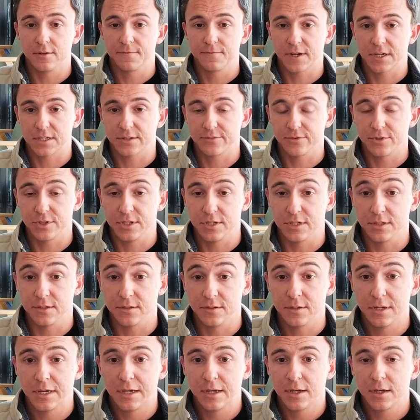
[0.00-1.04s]
effectively
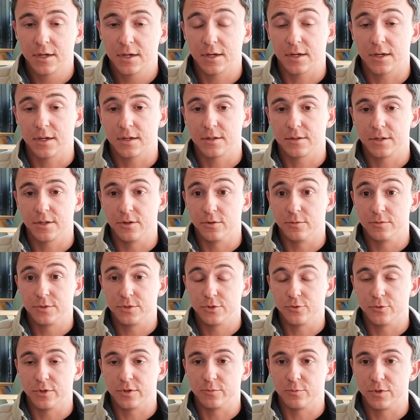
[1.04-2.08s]
and,
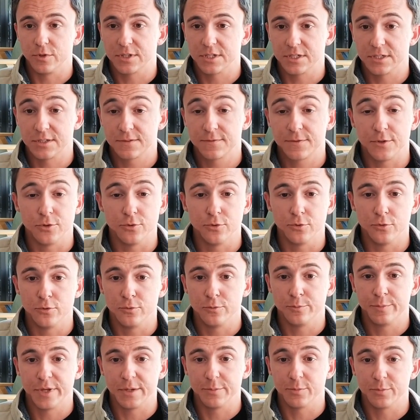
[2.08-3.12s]
do it with as
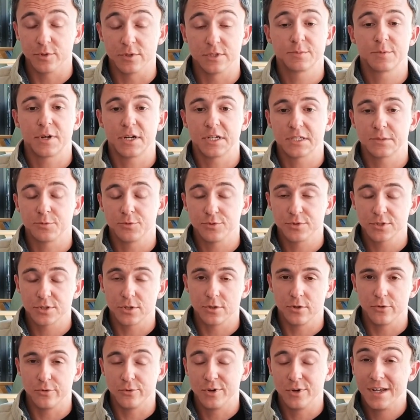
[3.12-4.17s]
few people as possible.
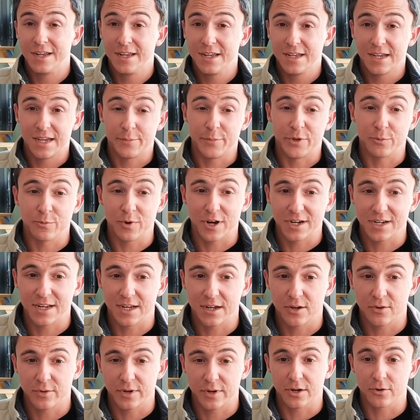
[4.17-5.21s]
So, I mean, right
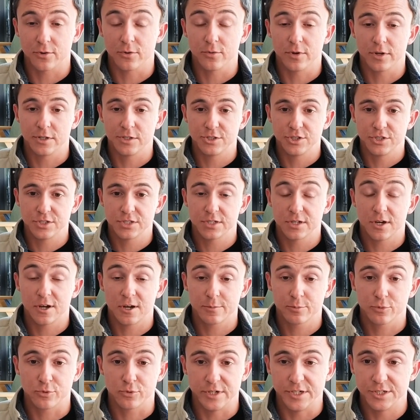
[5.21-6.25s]
now, AirGarage's
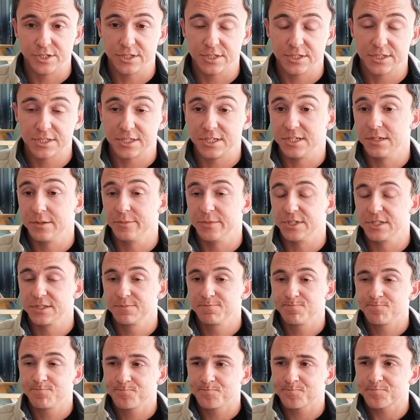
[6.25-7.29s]
operations team is,
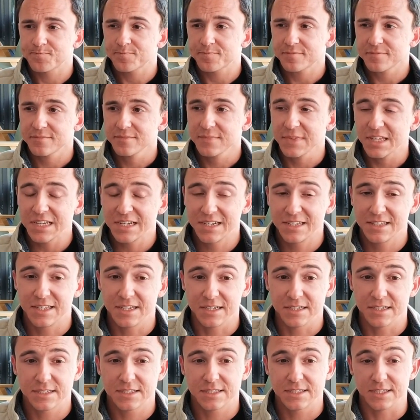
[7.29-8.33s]
I
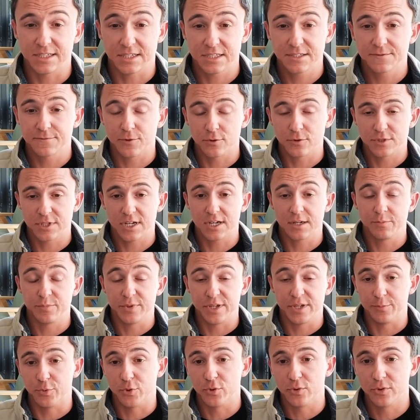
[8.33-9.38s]
think, 6 full-time
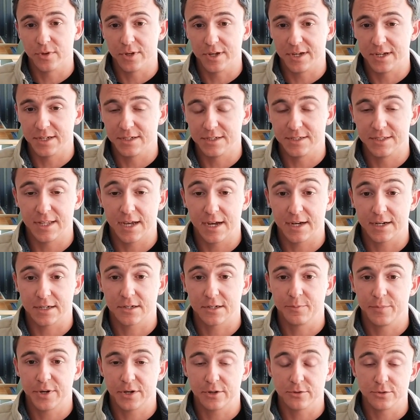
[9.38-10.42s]
people. And that
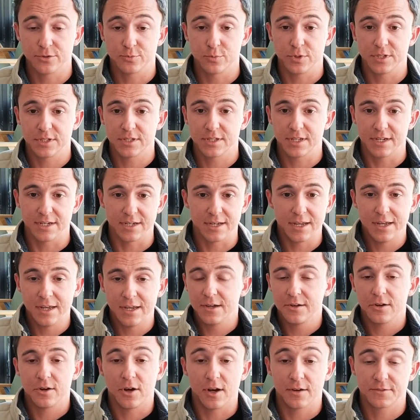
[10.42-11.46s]
compares with like,
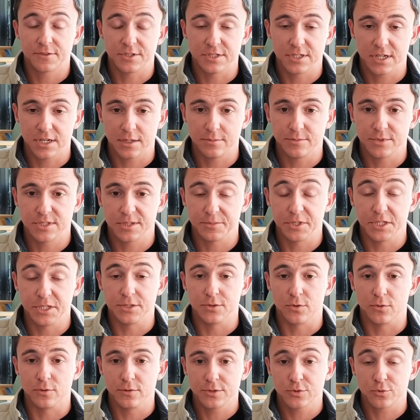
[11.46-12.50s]
oftentimes some of
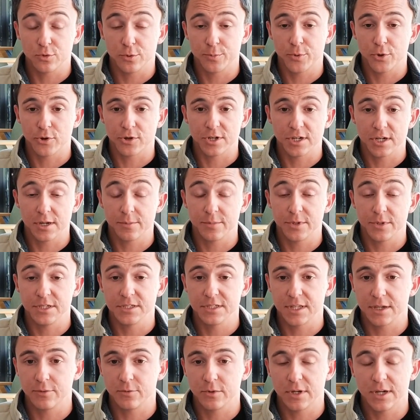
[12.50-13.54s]
these old school parking
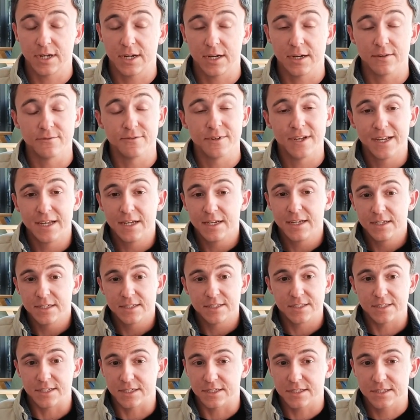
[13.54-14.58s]
companies, they will have
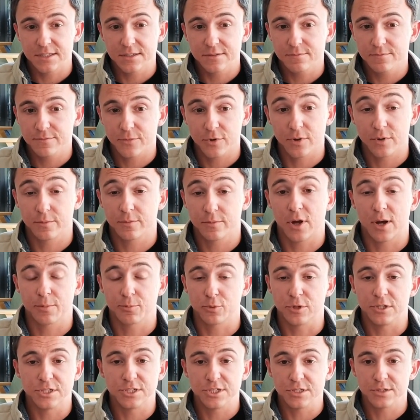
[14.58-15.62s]
6
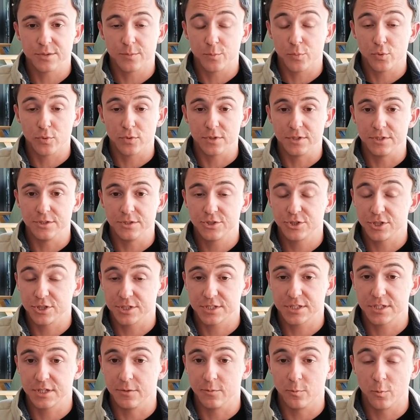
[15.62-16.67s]
operations employees
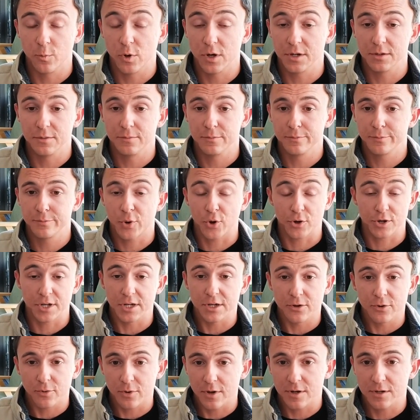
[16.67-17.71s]
just in one parking
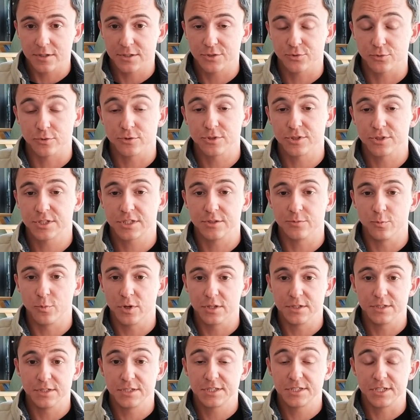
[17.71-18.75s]
garage or just in
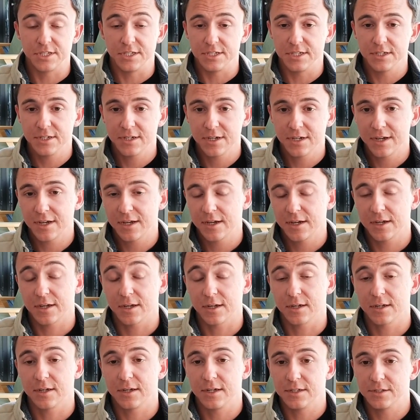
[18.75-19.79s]
one city.
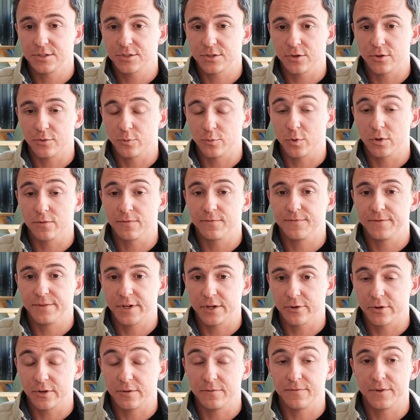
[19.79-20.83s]
And so we're
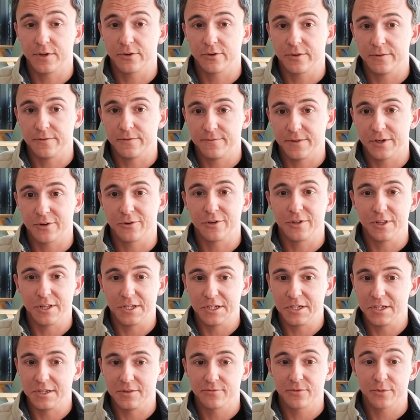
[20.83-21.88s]
very, very, very
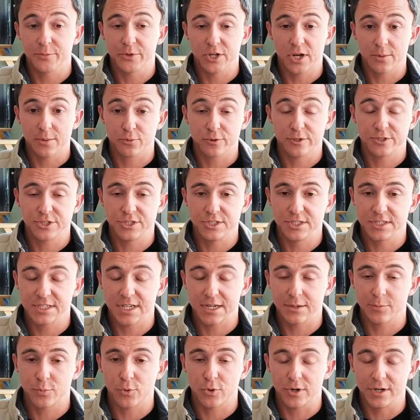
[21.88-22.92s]
lean from an operations
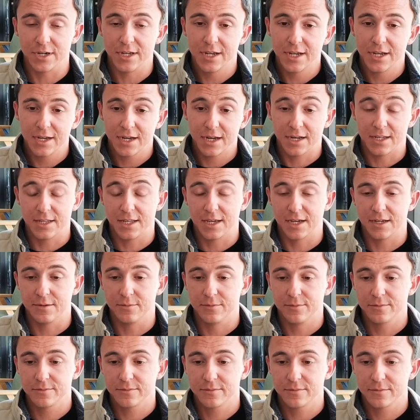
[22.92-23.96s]
standpoint. And that,